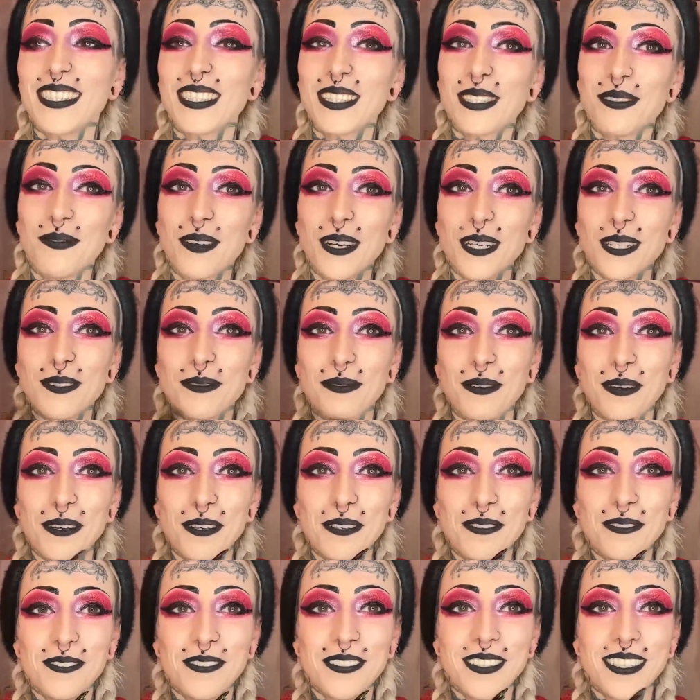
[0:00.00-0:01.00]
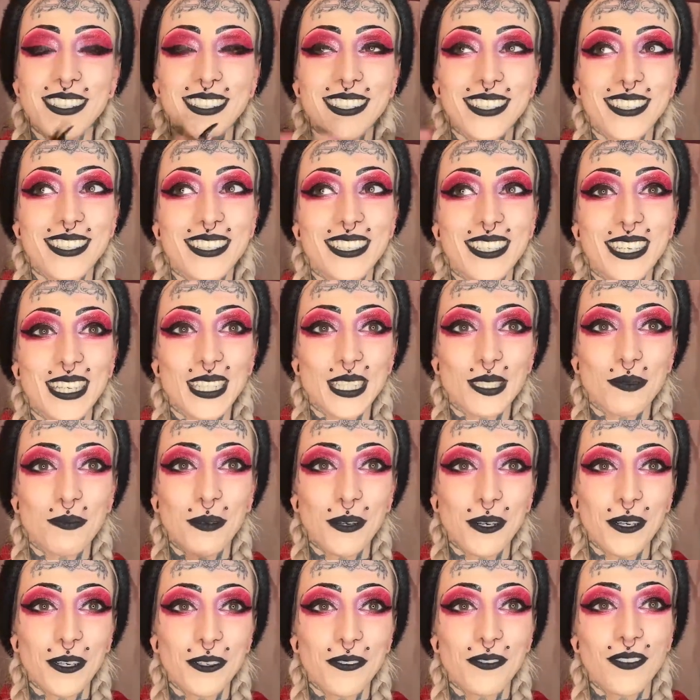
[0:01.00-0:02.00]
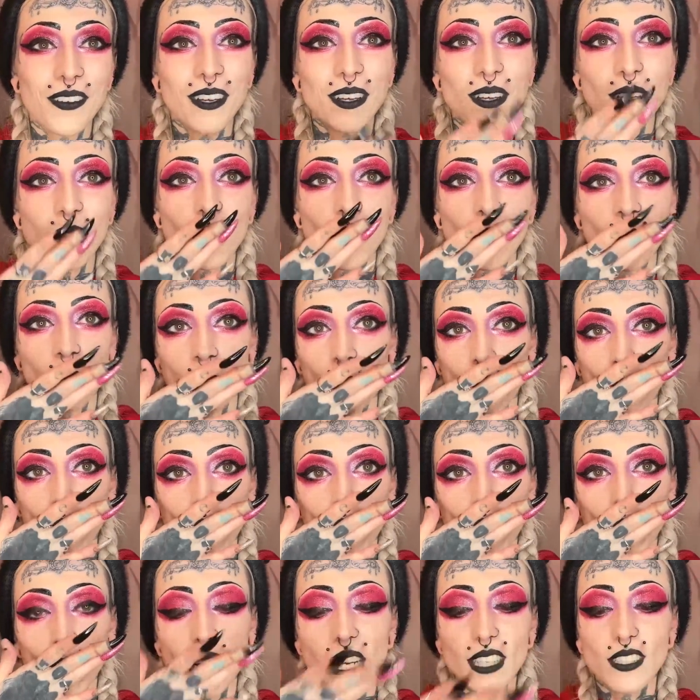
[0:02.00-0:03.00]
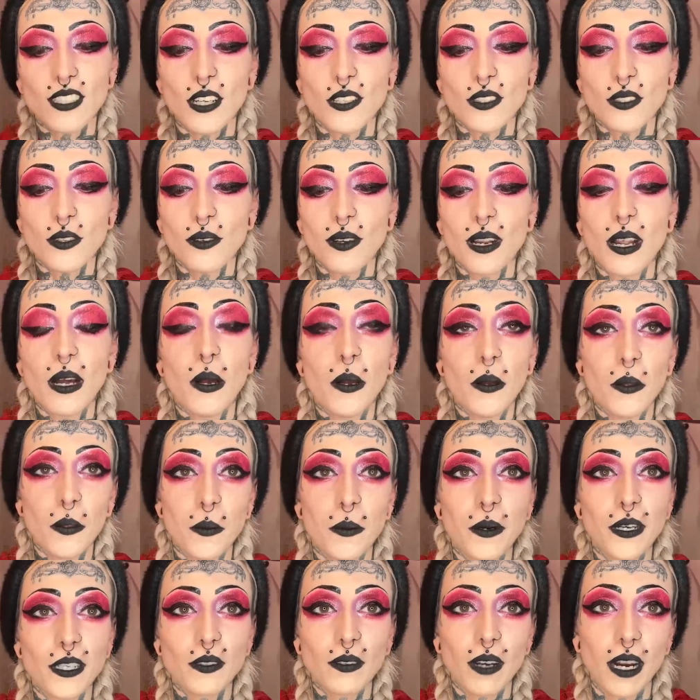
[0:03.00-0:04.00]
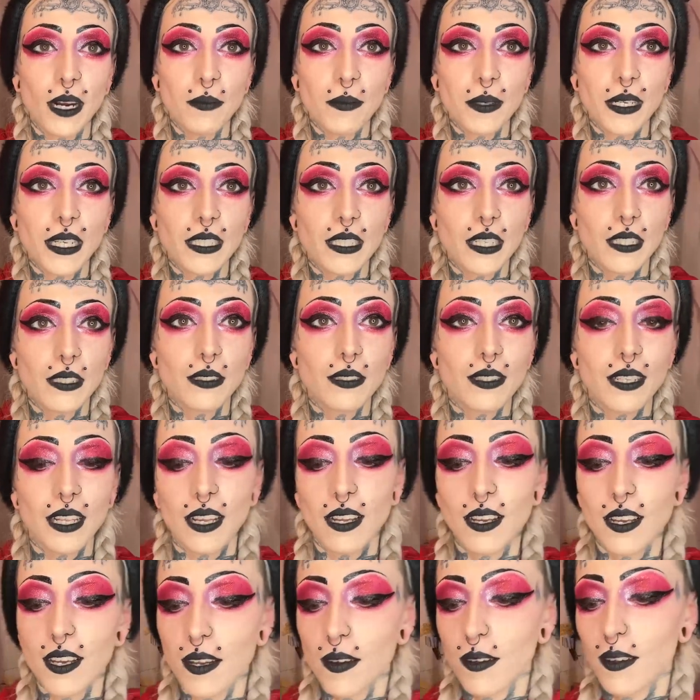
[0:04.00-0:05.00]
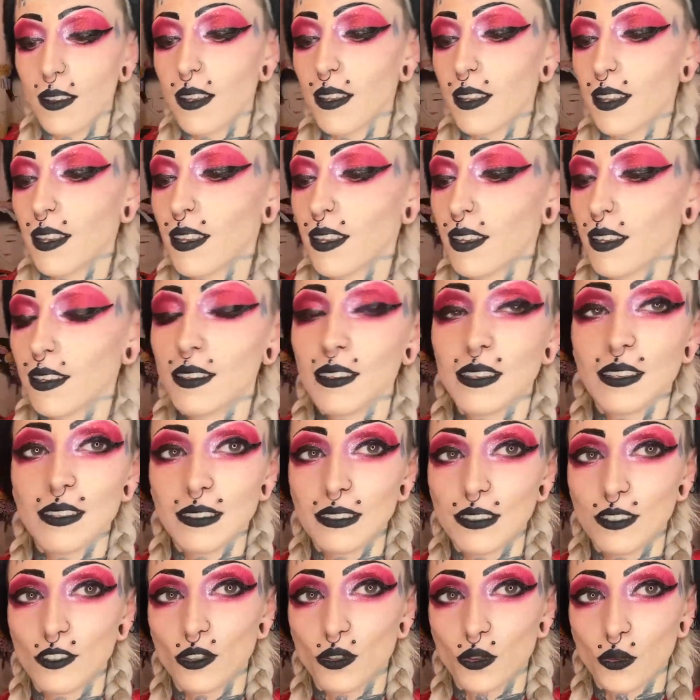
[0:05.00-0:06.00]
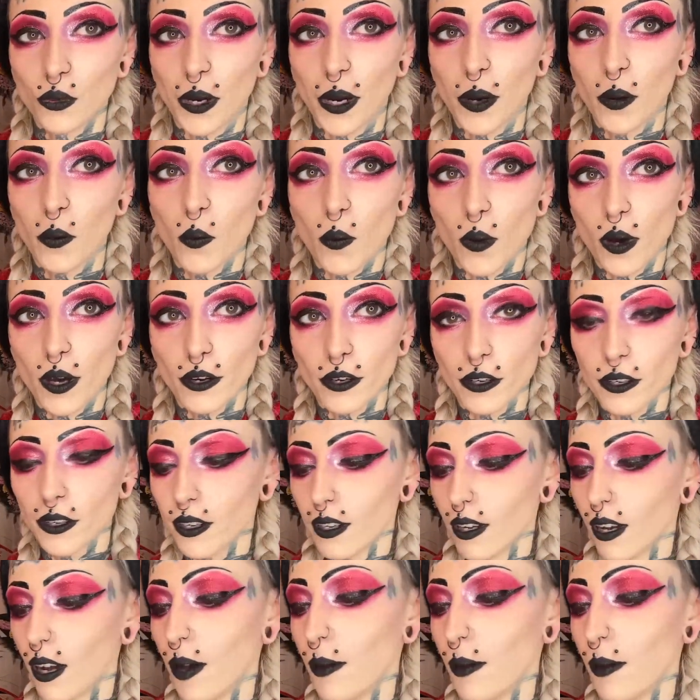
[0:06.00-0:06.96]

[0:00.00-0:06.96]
Smudge proof, kiss proof. It's also not all the way dried because I just like drink water.